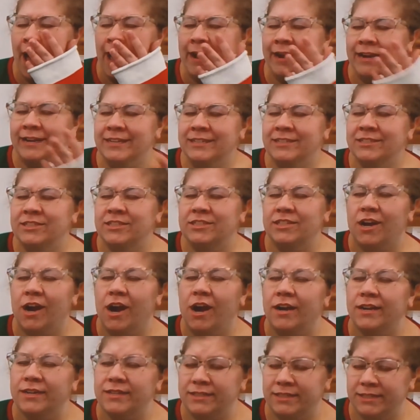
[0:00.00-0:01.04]
and he
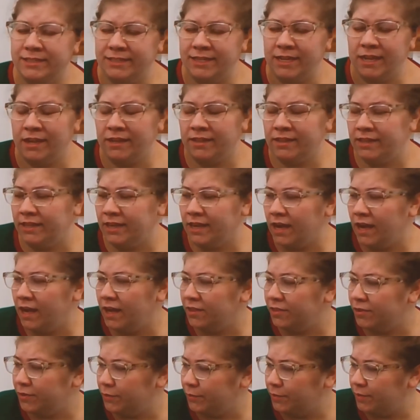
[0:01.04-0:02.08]
started to tug the
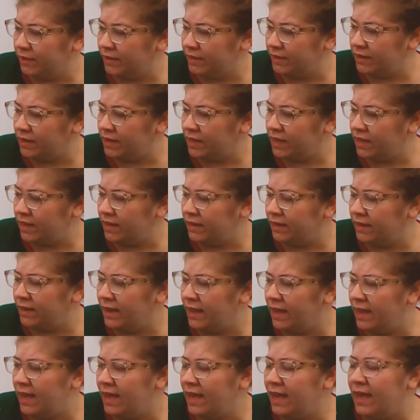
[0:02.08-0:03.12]
other one on
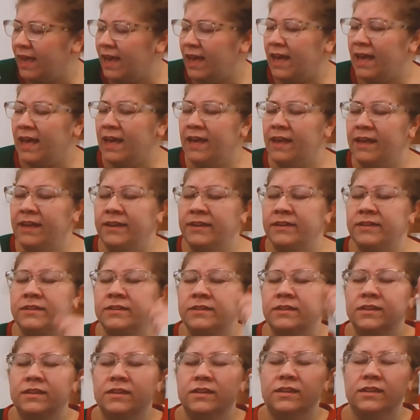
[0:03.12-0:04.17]

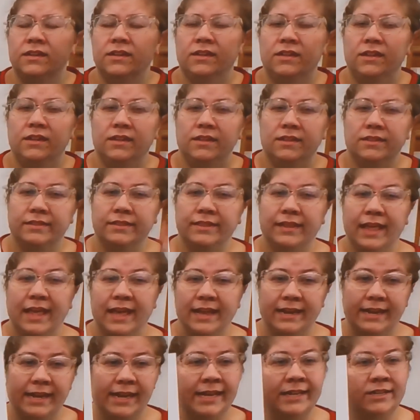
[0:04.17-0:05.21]
and
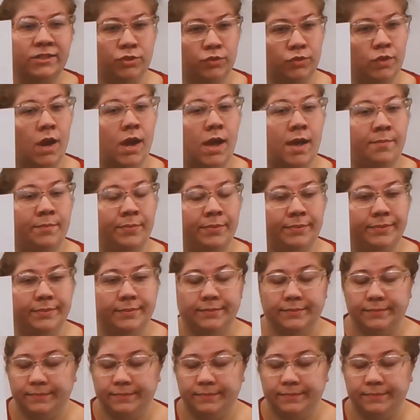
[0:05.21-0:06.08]
let it drop.